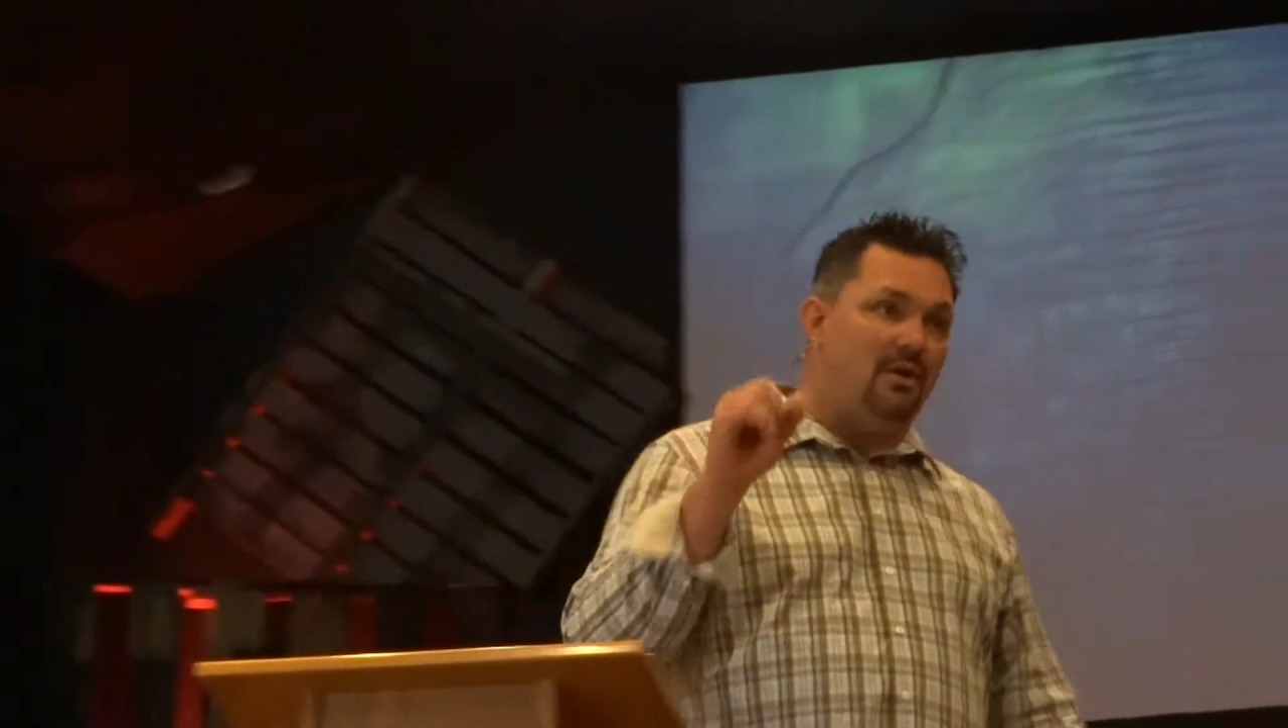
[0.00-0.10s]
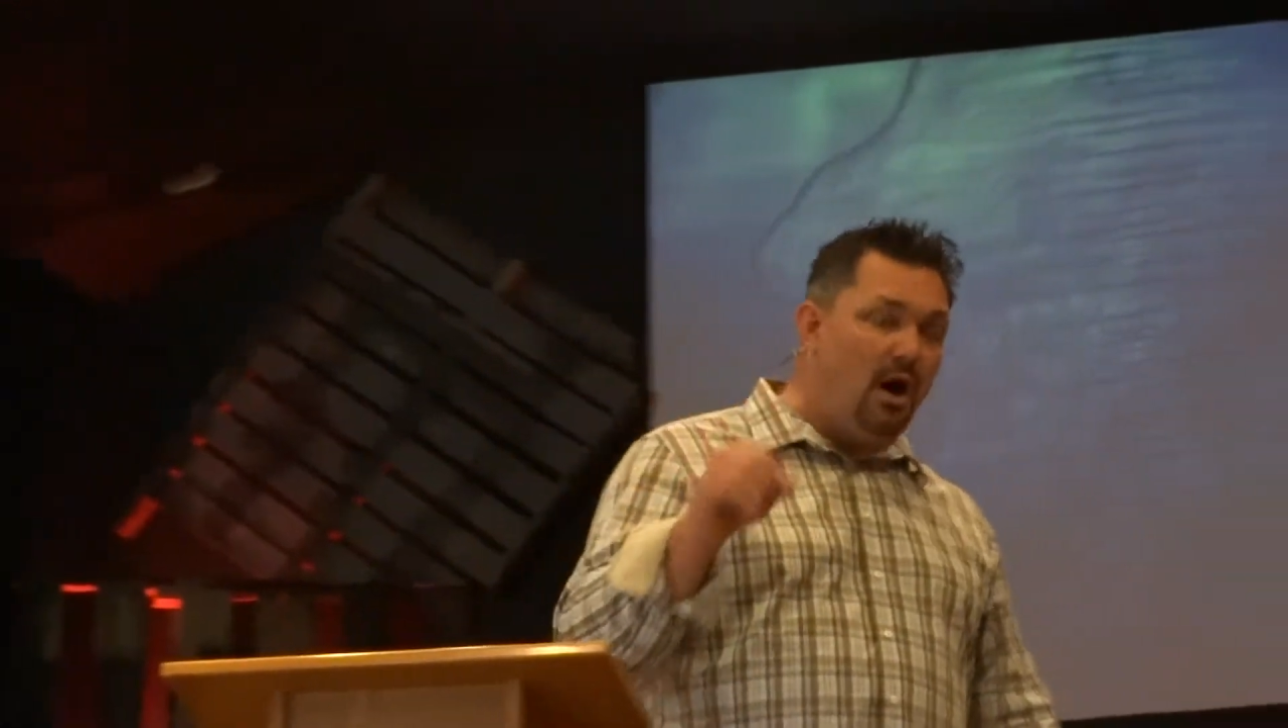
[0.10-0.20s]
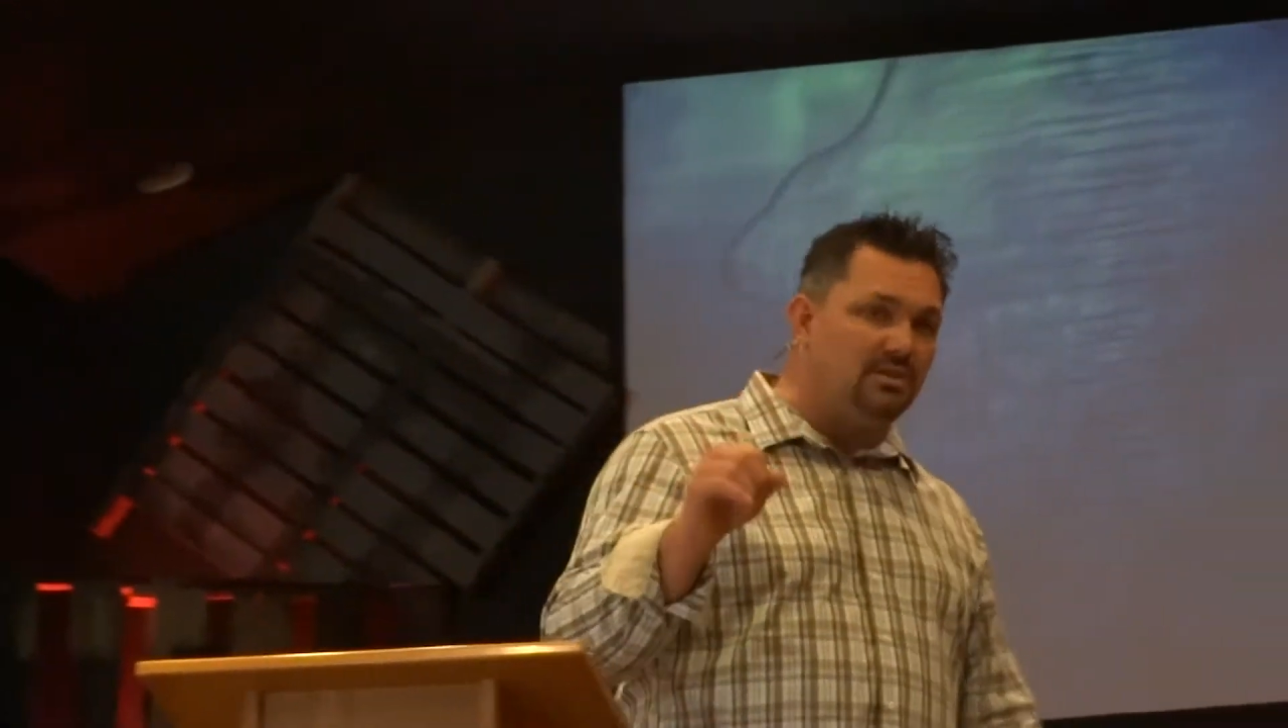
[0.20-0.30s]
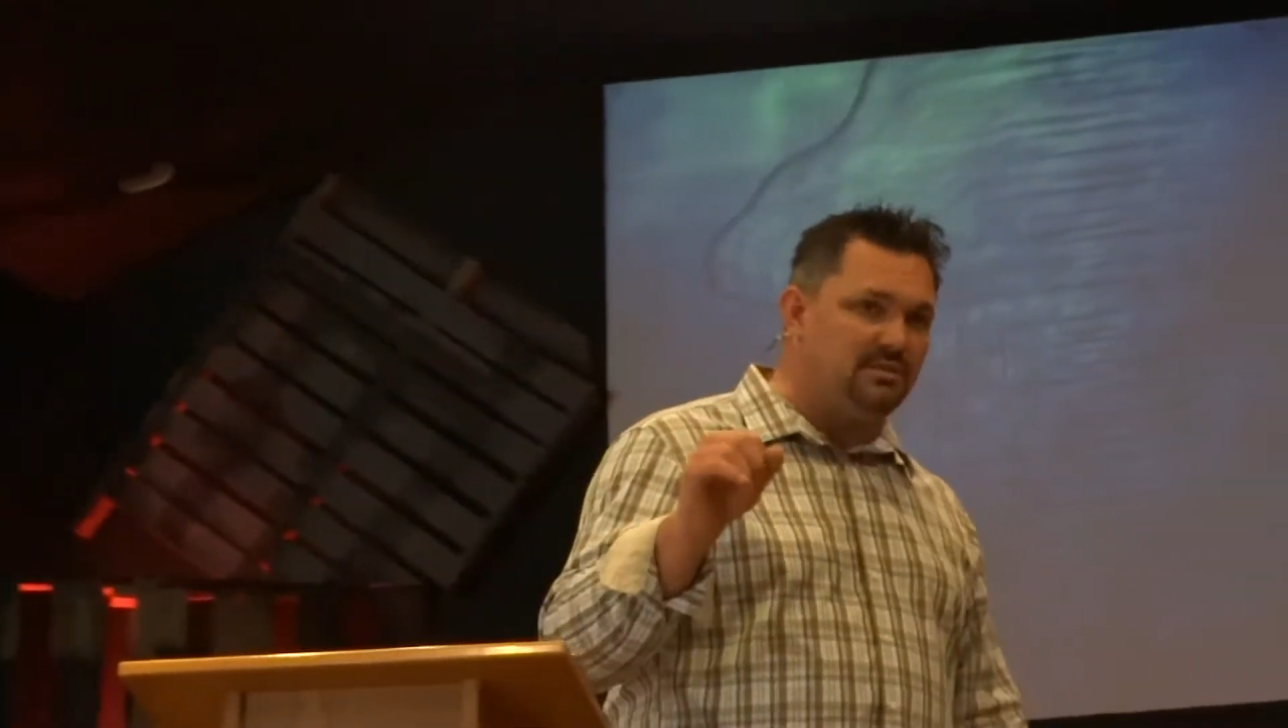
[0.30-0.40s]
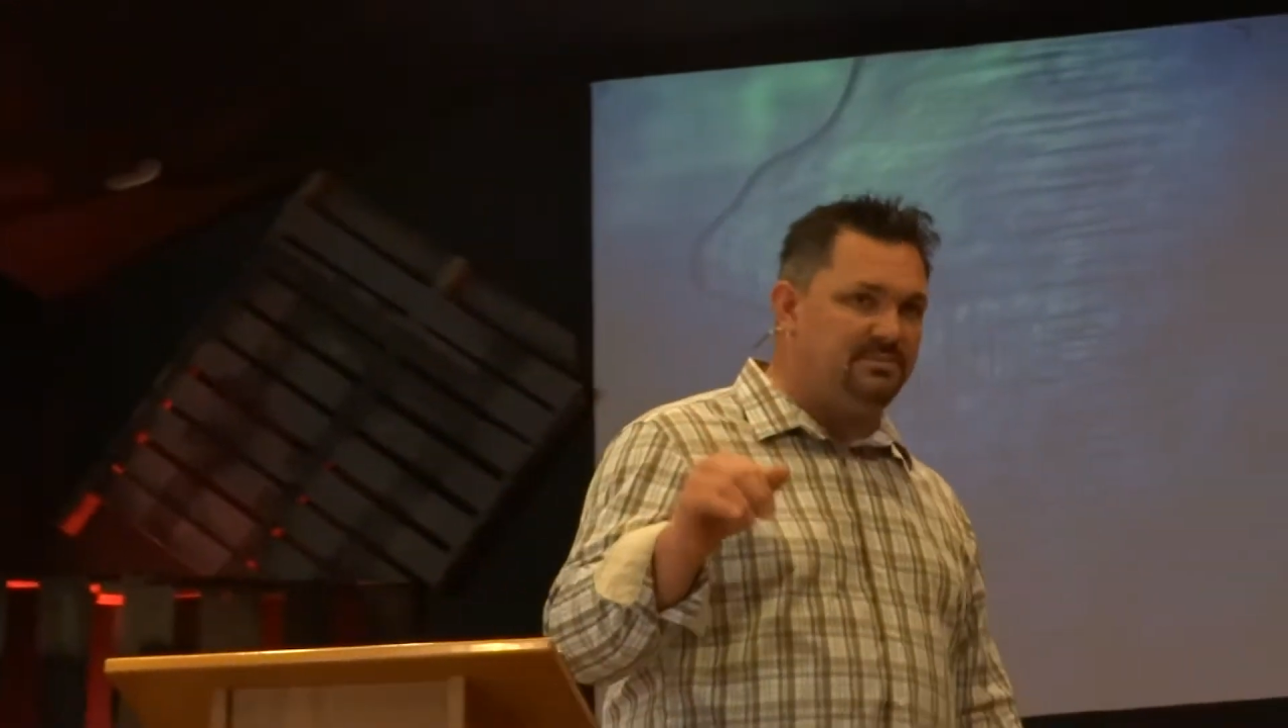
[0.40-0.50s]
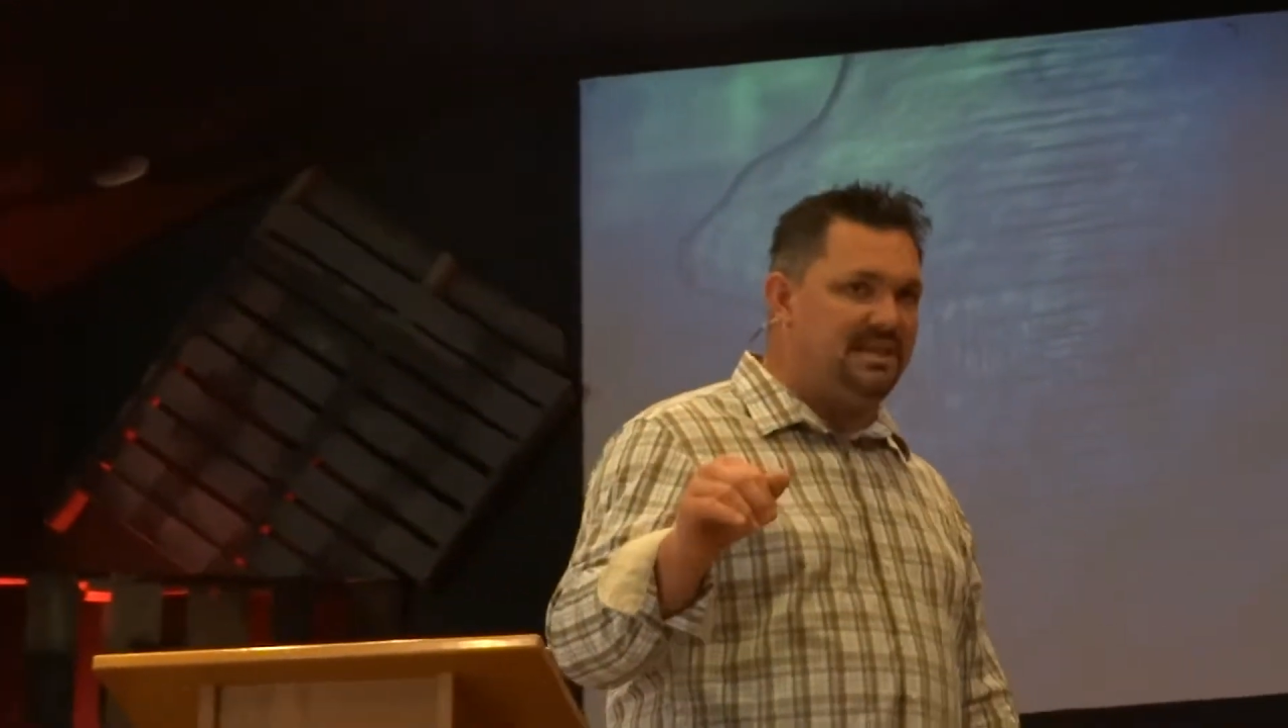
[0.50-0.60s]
awesome